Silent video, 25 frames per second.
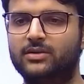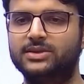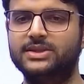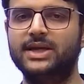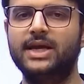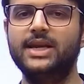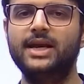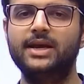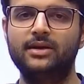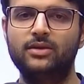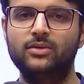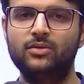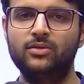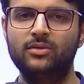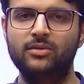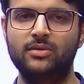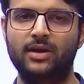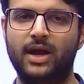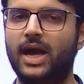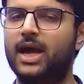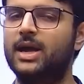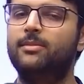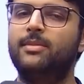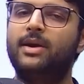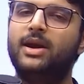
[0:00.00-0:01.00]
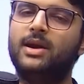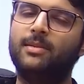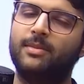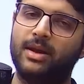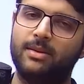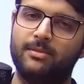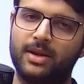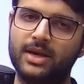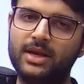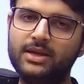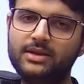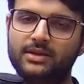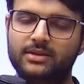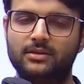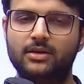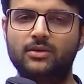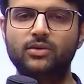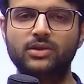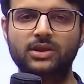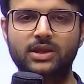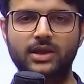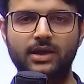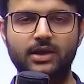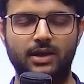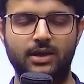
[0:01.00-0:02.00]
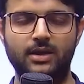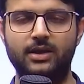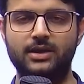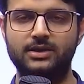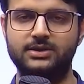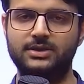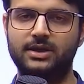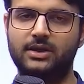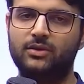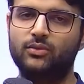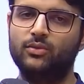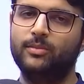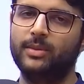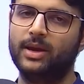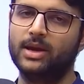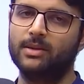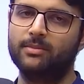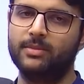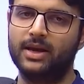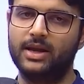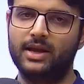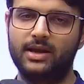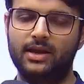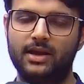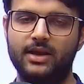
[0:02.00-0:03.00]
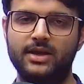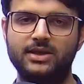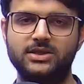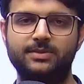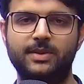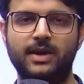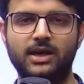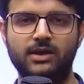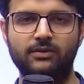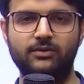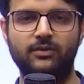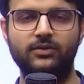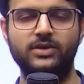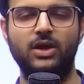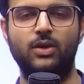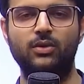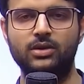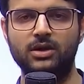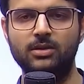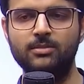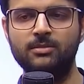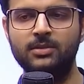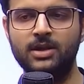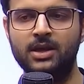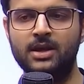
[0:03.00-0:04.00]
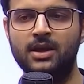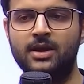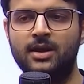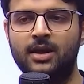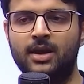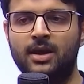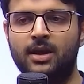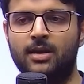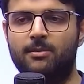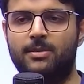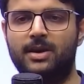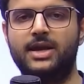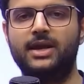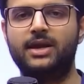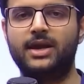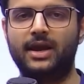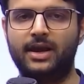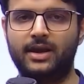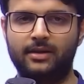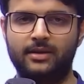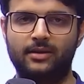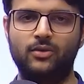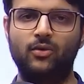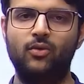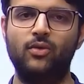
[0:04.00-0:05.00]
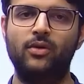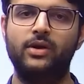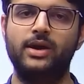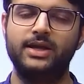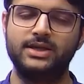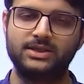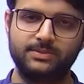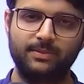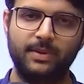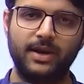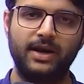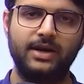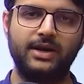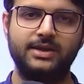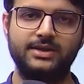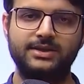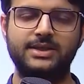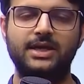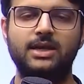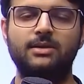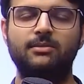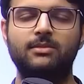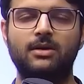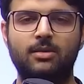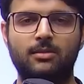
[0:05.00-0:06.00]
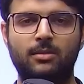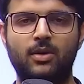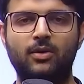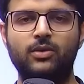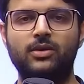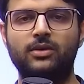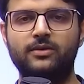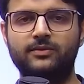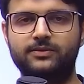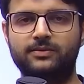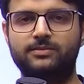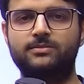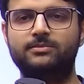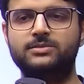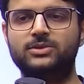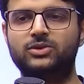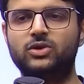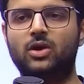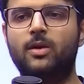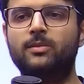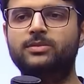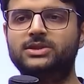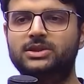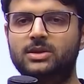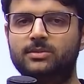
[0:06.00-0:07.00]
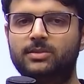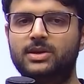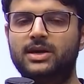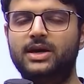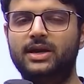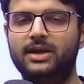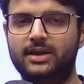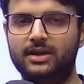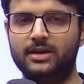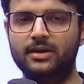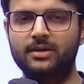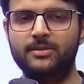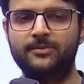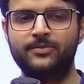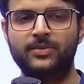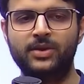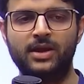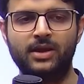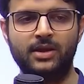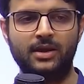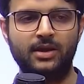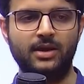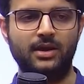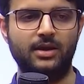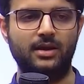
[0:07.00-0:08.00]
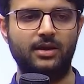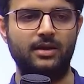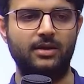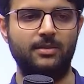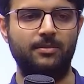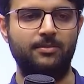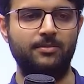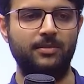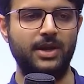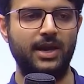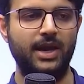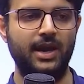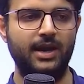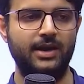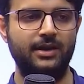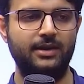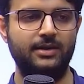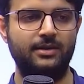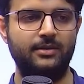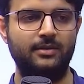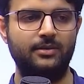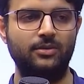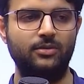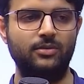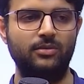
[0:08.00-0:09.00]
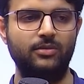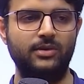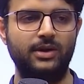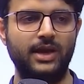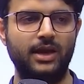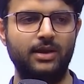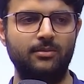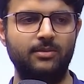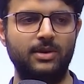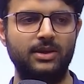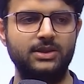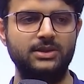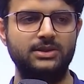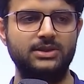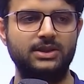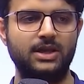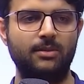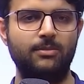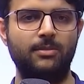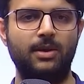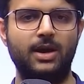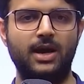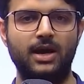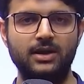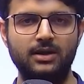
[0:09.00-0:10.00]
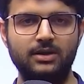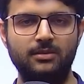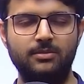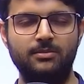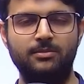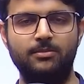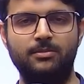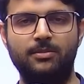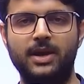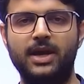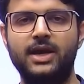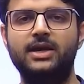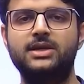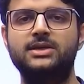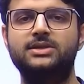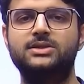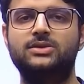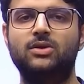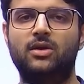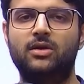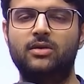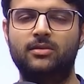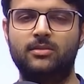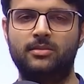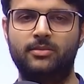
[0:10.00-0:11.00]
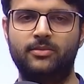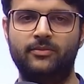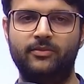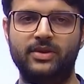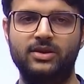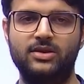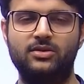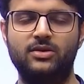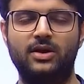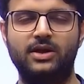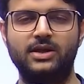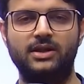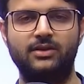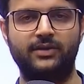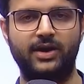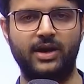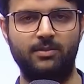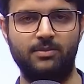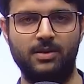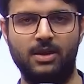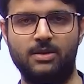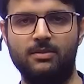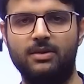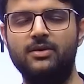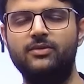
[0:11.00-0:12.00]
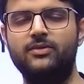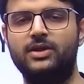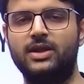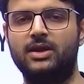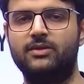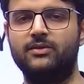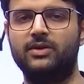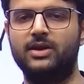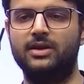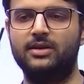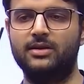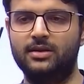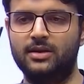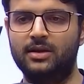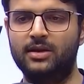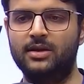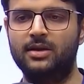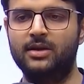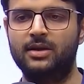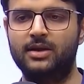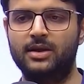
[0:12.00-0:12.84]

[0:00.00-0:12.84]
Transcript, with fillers: someone to sell it to. I made my money. The good thing here is that you make money irrespective of the outcome. But again, don't expect extreme amount of job stability here. Uh, eight to ten months ke baad, based on whether or not they find PMF, they will